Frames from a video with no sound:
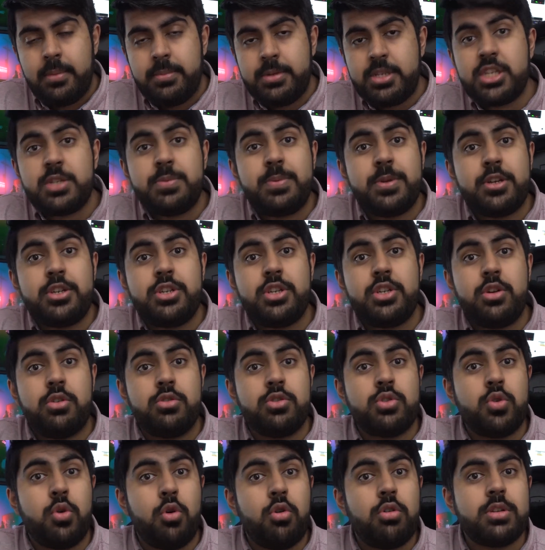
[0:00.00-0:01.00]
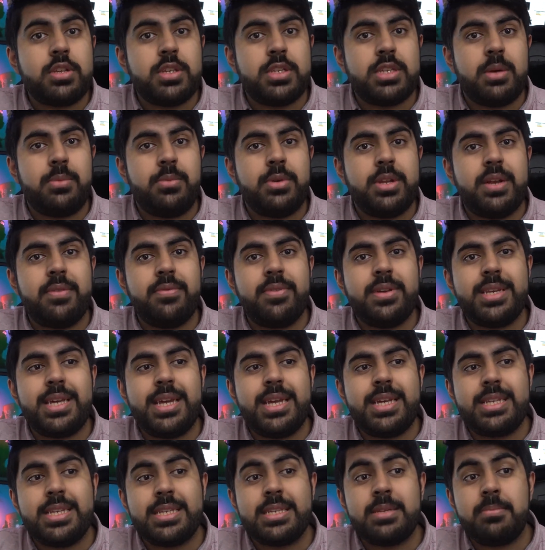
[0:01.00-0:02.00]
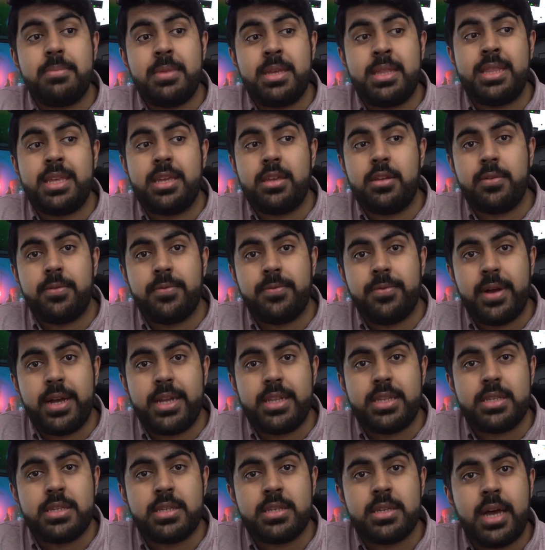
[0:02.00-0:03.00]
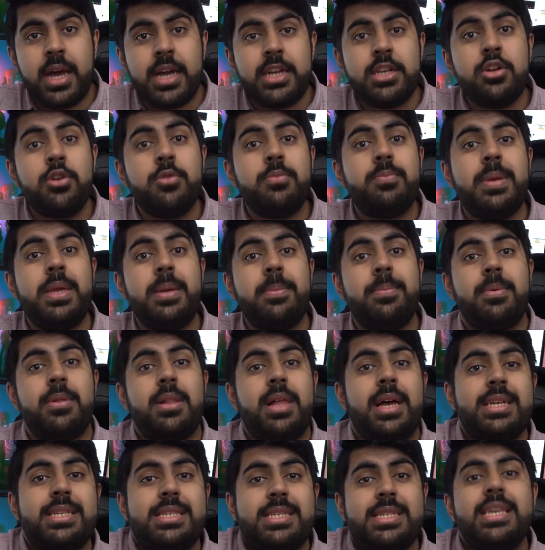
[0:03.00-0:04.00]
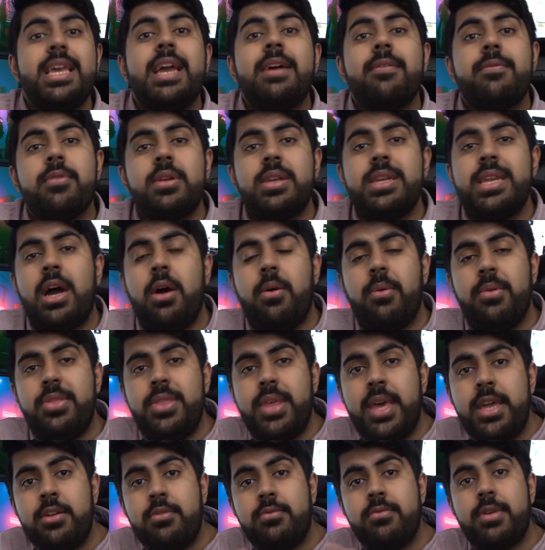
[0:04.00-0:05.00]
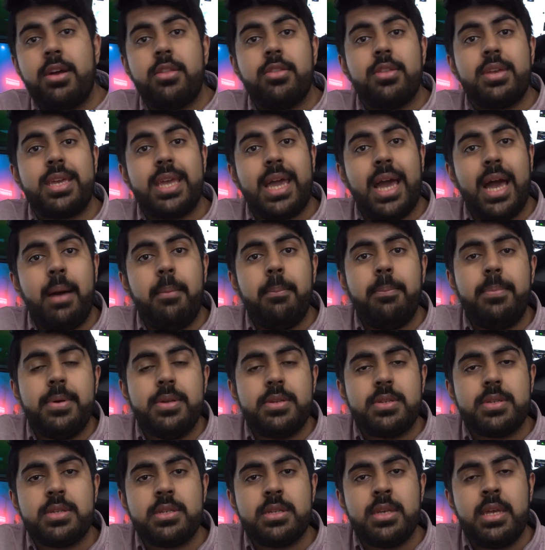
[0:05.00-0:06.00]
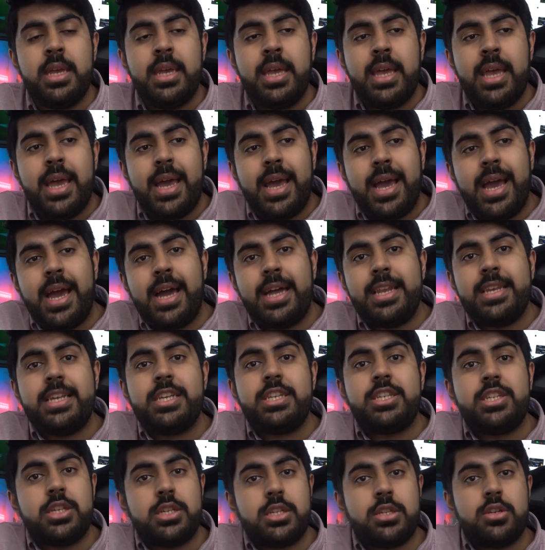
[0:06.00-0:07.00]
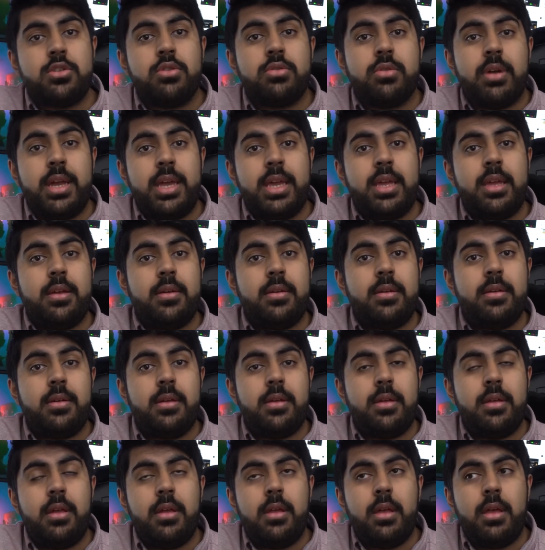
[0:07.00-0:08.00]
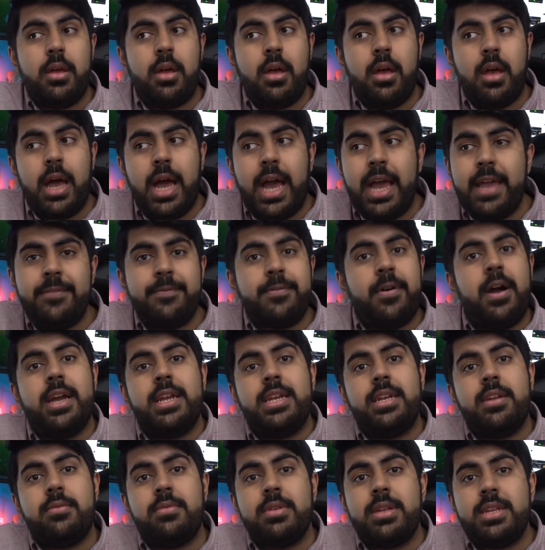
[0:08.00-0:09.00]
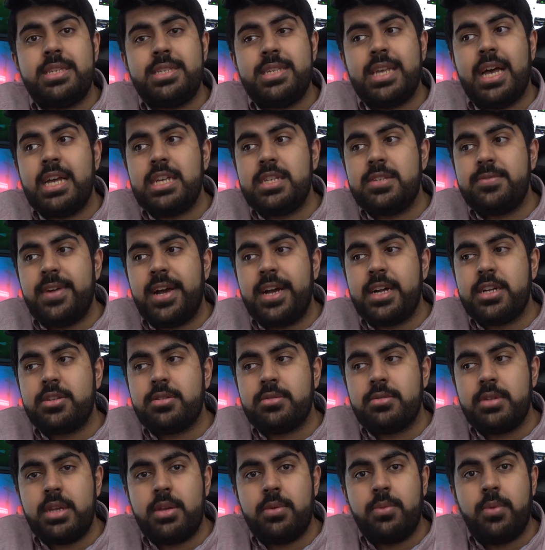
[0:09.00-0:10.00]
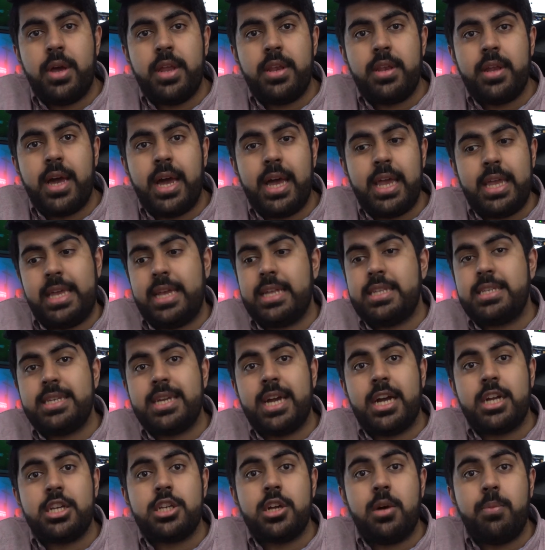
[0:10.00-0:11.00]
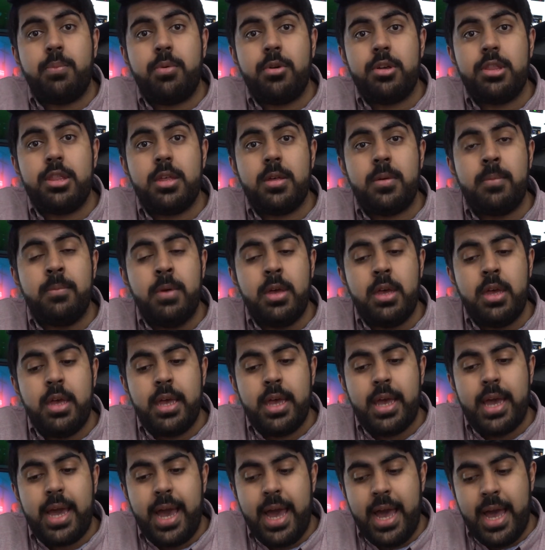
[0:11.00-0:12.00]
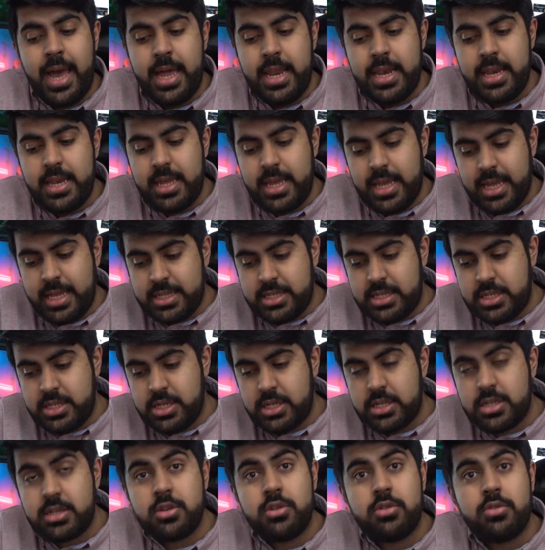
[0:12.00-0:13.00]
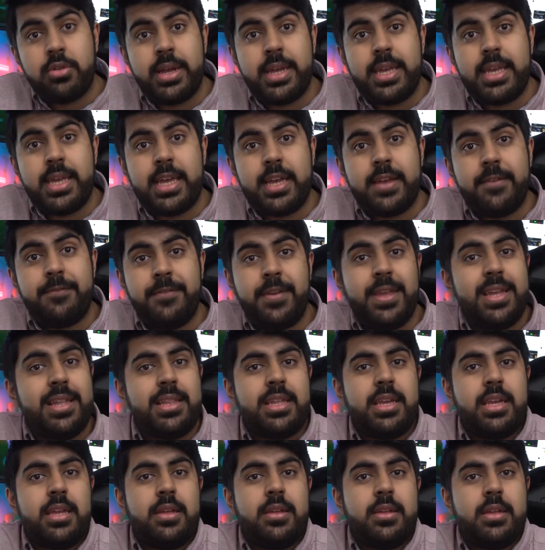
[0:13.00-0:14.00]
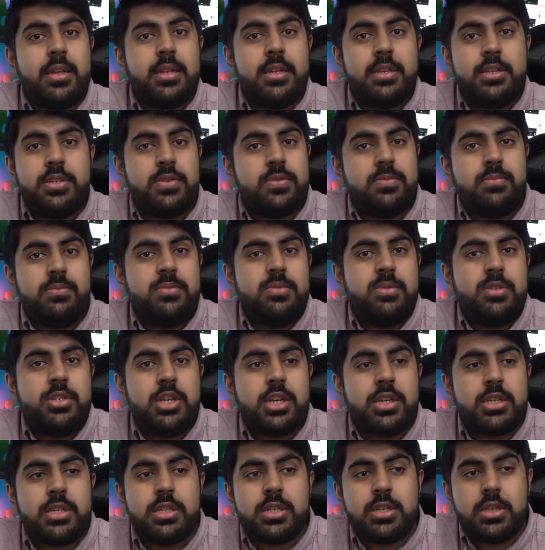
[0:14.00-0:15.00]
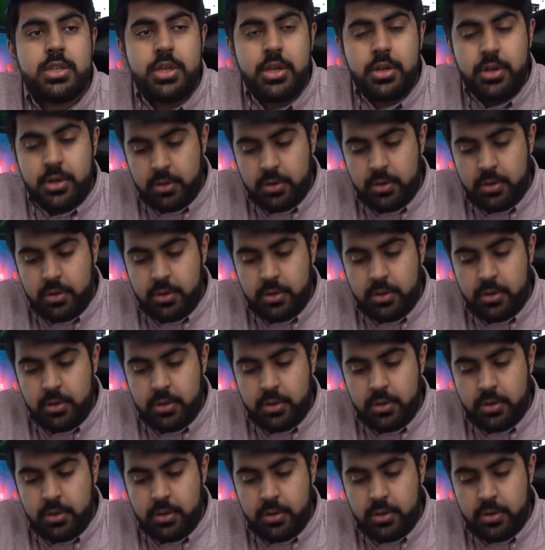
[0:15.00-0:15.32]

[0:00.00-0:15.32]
Just because you don't talk to someone every day doesn't mean they're your friends. I know people I see every now and then around the campus, and it's just I find it really satisfactory when I get to catch up with them, and it's just a great feeling. Just,